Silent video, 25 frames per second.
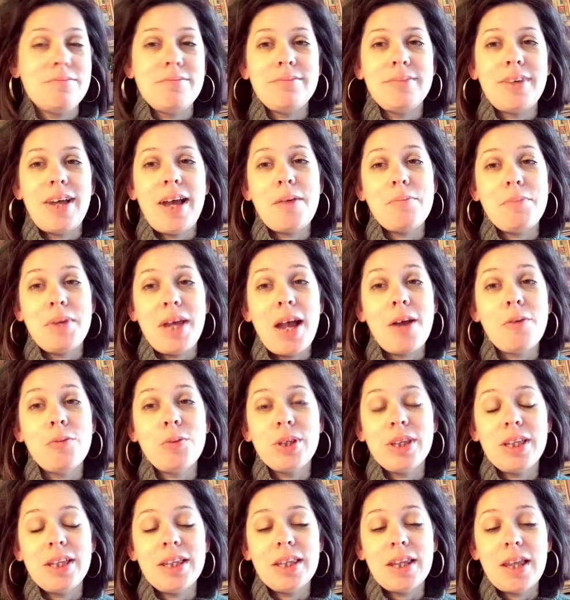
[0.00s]
I mean, I
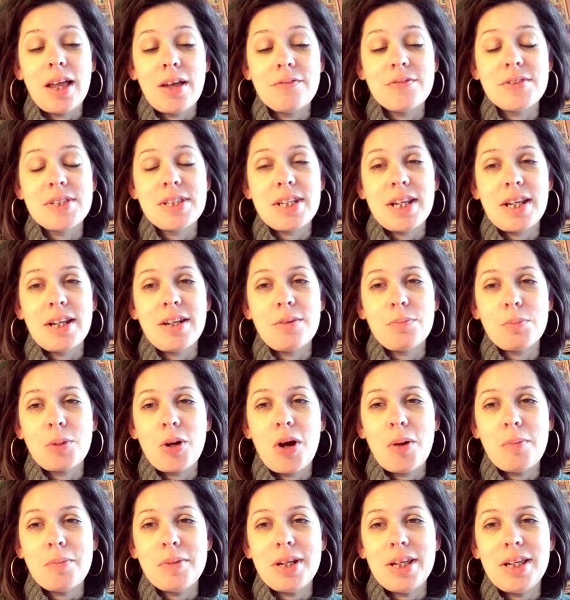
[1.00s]
really love stand-up
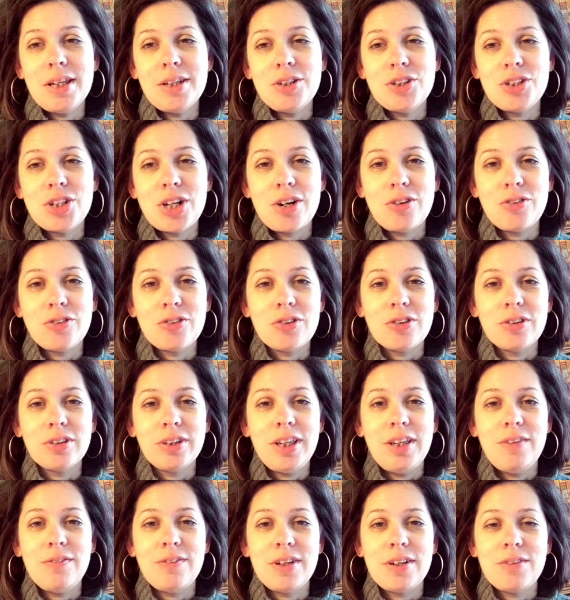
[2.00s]
comedy in general,
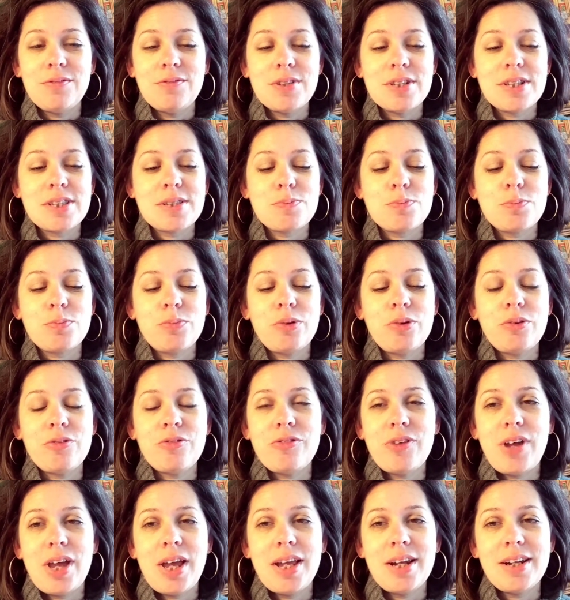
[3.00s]
even if it's
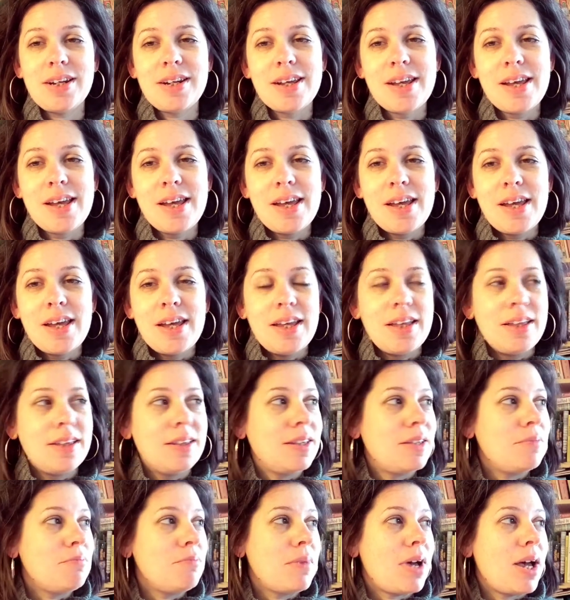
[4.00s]
profane.
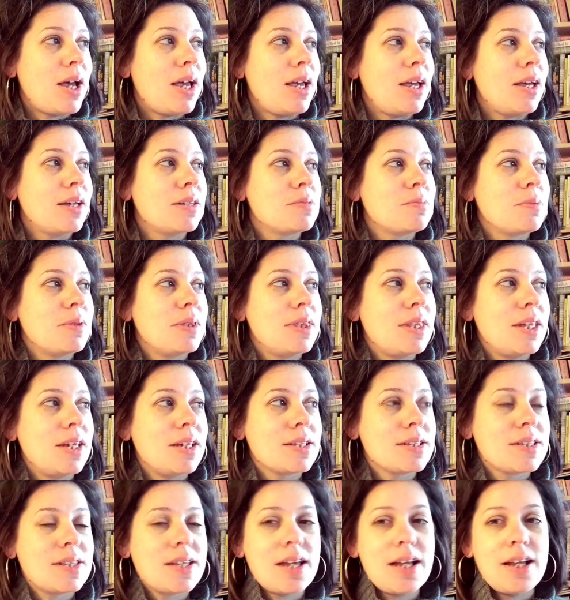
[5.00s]
My husband
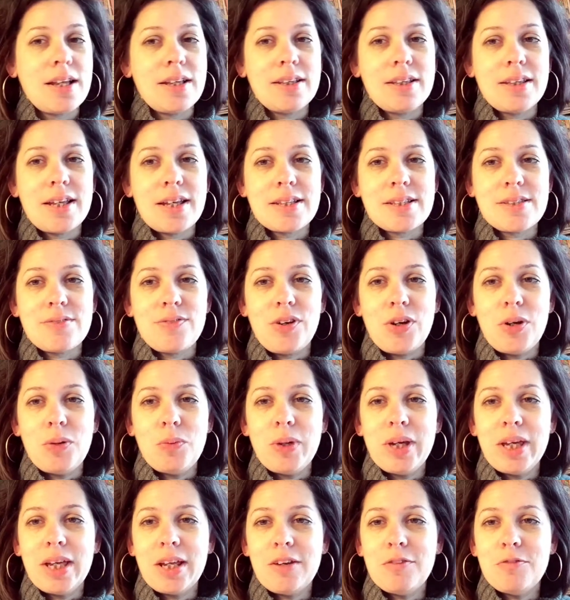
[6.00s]
thinks that that's very
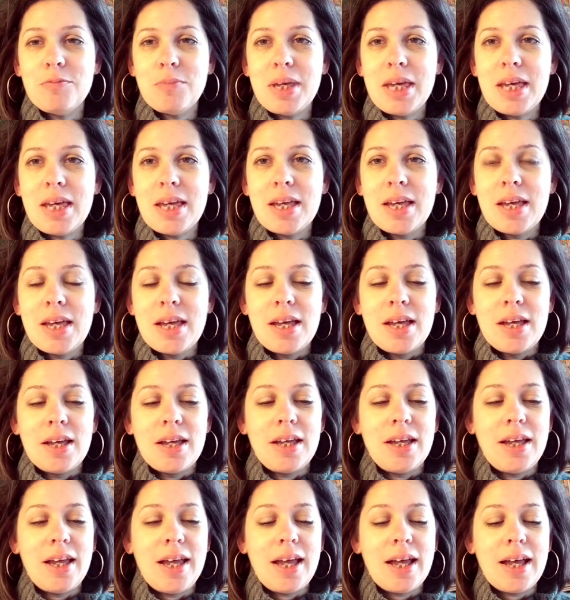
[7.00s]
wicked of me.
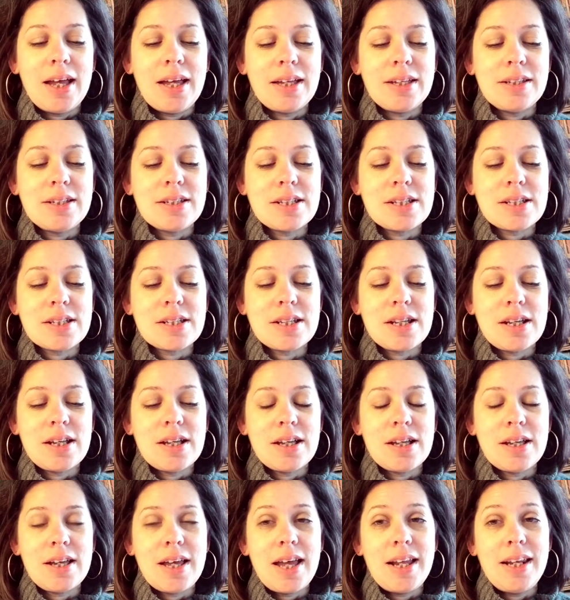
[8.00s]
And
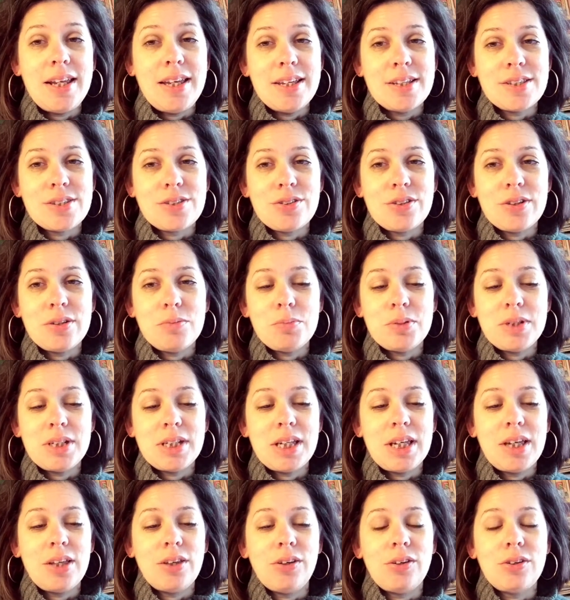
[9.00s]
Izzard in
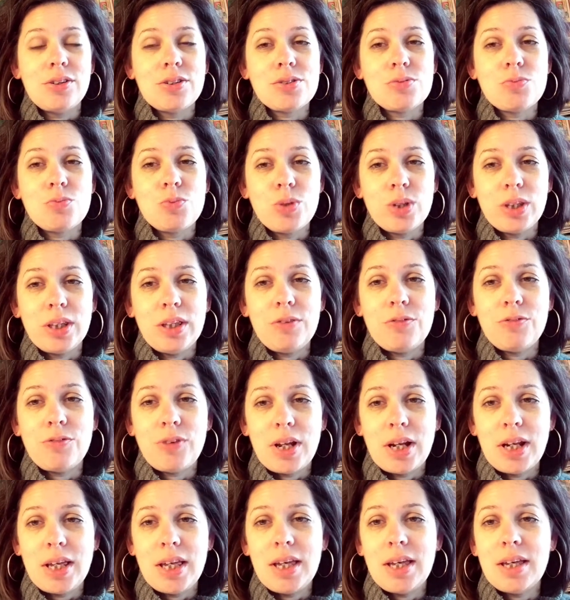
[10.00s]
particular is really
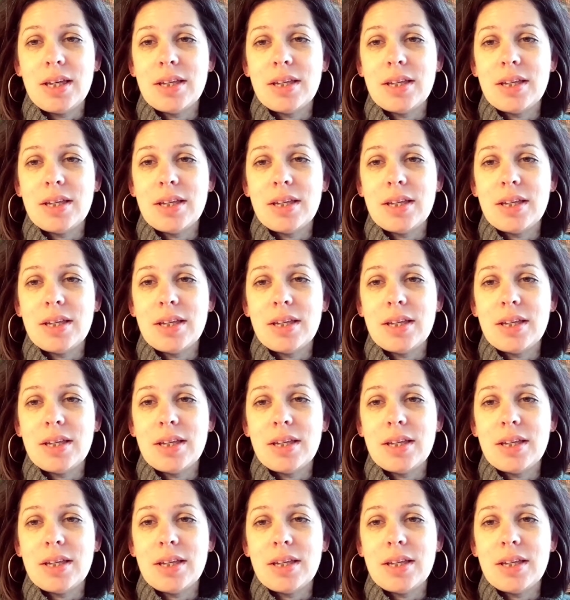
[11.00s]
funny.